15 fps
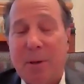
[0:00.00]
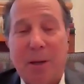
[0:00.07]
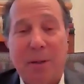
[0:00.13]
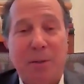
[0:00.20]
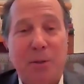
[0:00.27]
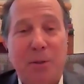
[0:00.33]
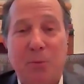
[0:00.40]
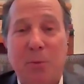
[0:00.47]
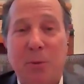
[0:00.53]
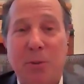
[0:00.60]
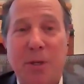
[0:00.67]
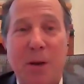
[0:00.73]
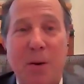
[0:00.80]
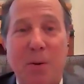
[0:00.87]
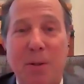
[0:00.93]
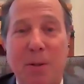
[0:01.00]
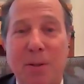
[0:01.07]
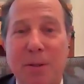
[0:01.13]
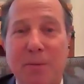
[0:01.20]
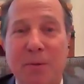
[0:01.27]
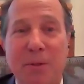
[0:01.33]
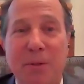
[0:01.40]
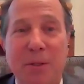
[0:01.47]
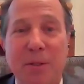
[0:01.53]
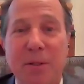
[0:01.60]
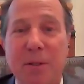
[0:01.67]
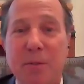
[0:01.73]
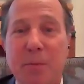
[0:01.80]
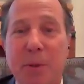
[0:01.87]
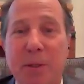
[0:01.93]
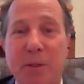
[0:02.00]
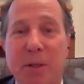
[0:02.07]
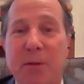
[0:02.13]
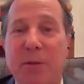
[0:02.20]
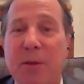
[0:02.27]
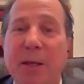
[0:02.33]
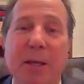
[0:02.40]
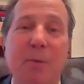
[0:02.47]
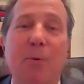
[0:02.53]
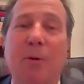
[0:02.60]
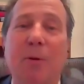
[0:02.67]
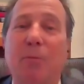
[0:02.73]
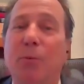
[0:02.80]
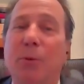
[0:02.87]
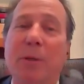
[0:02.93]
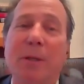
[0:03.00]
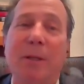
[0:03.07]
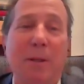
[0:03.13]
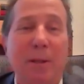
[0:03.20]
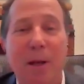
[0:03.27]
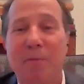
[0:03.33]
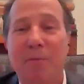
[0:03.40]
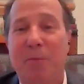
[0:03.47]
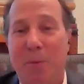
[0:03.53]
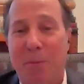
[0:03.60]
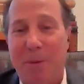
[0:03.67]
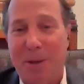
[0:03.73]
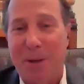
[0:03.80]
I just wish Howard had lived to see this, because I think he would have really loved what